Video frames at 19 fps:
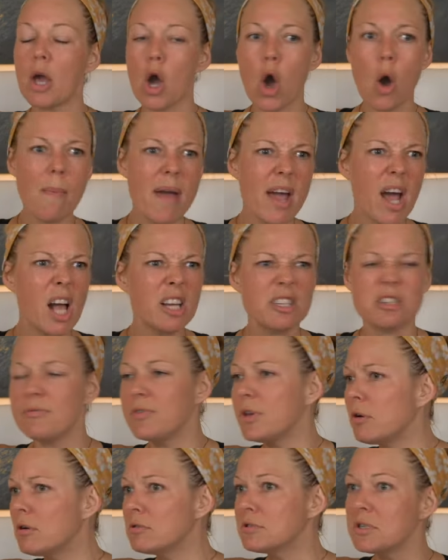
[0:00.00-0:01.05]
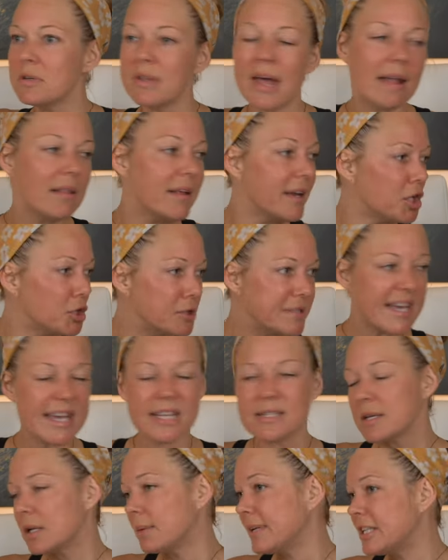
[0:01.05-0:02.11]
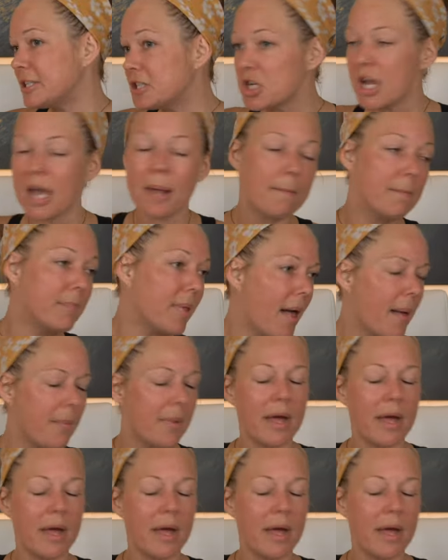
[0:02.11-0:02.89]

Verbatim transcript: oh my gosh, if you don't do that, like, your day's gonna be shit and blah, blah.